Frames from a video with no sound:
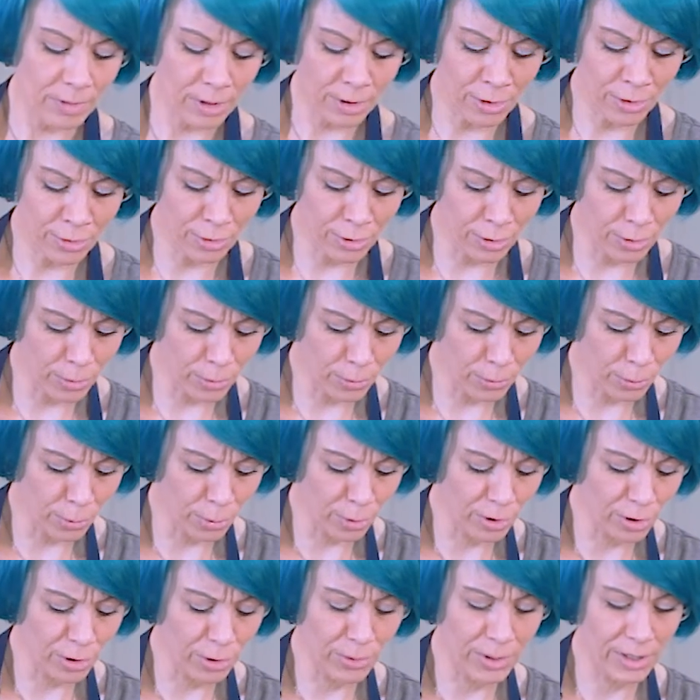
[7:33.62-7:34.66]
So
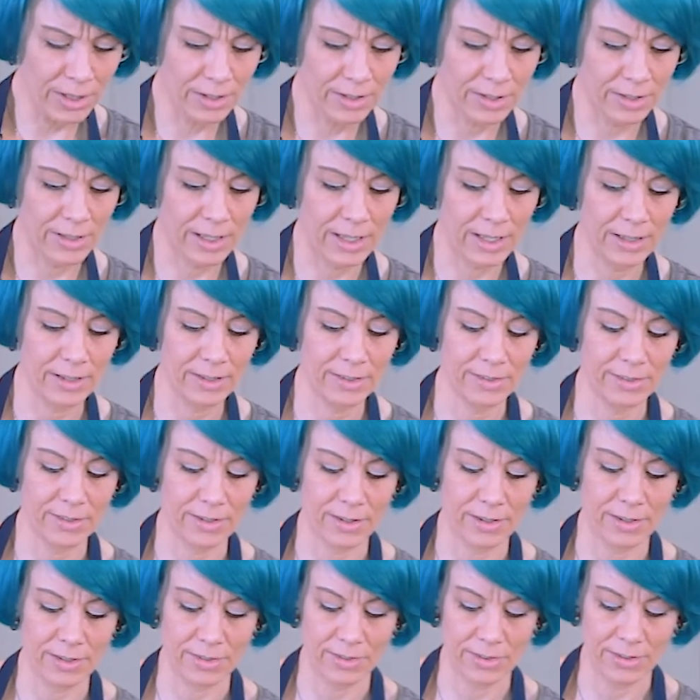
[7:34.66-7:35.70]
we're going to taste
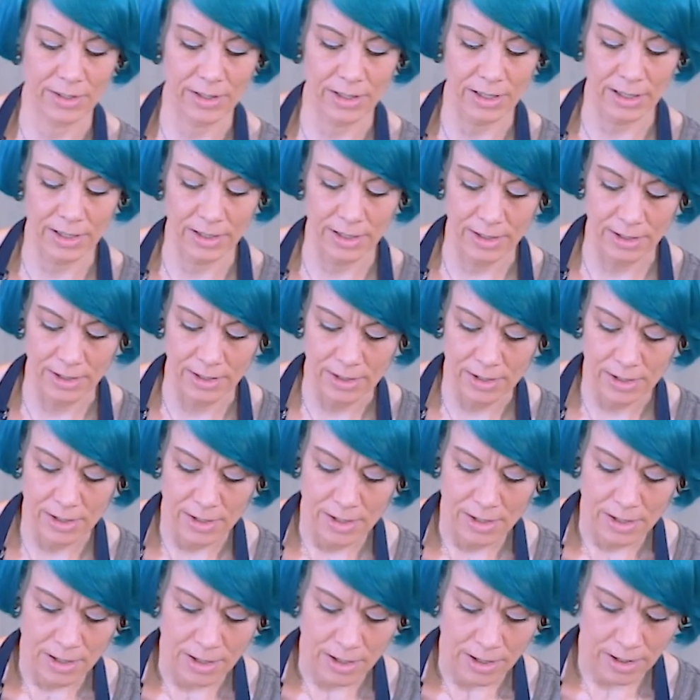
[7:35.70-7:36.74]
this guy.
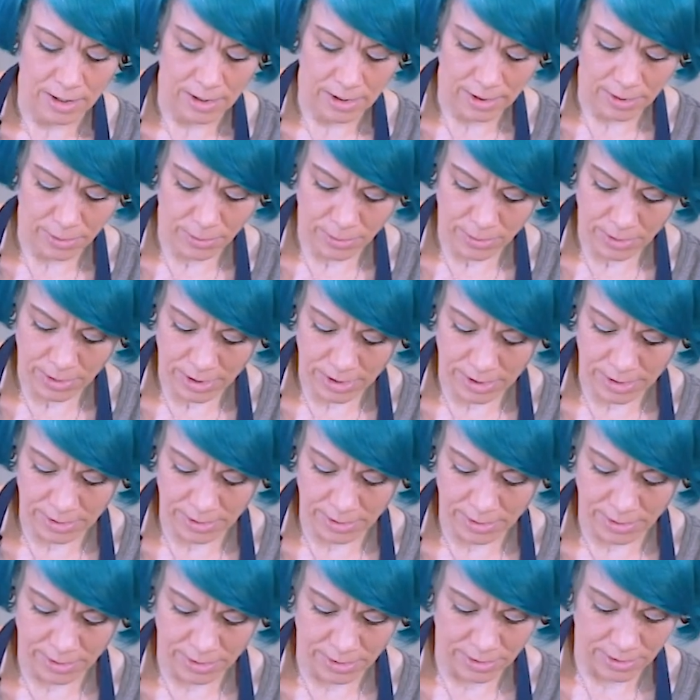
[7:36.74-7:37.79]
I
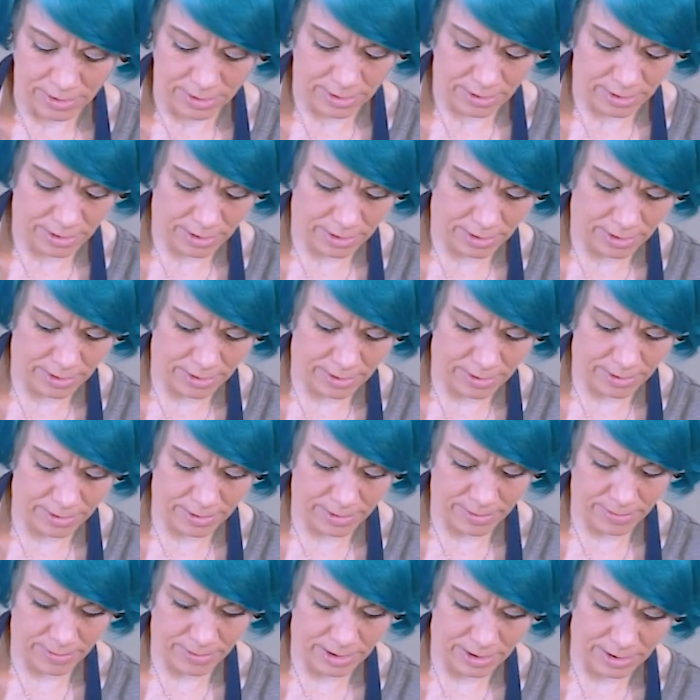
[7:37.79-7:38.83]
want
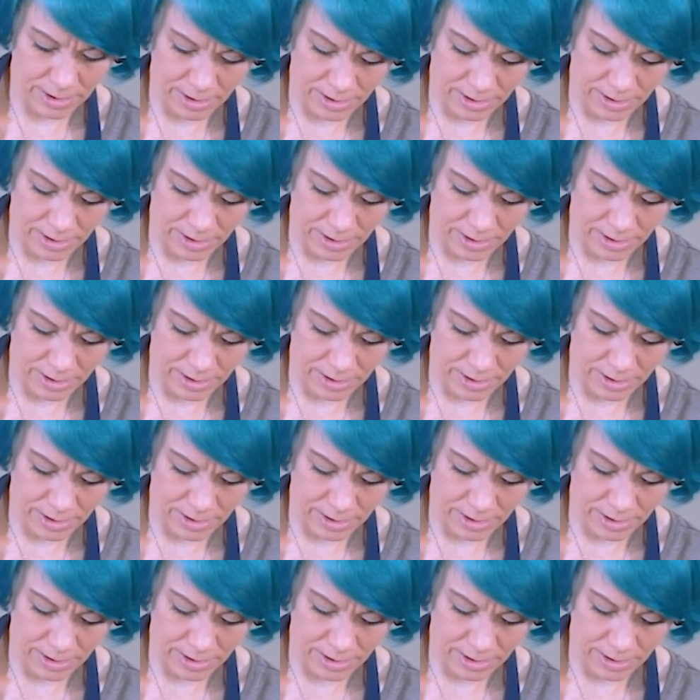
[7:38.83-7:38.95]
a